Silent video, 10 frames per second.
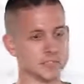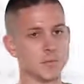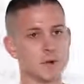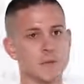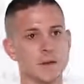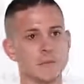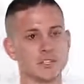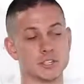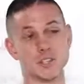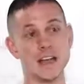someone in my
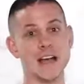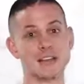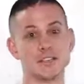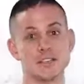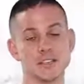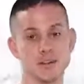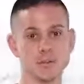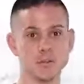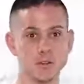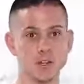position that has these like
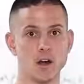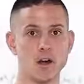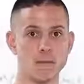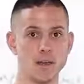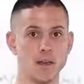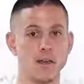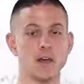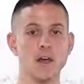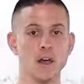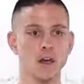fully automated
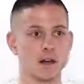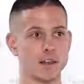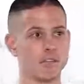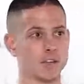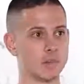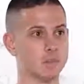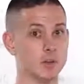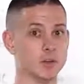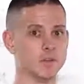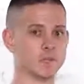kind of like
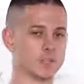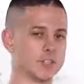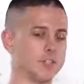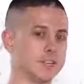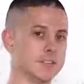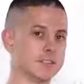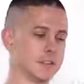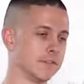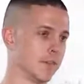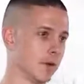beautiful machines
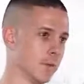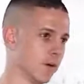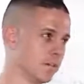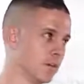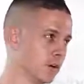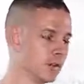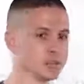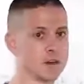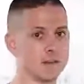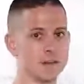in the form of
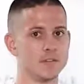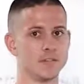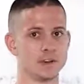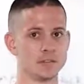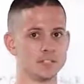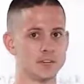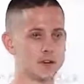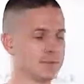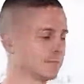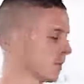funnels, automated funnels set
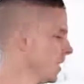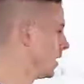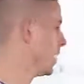up.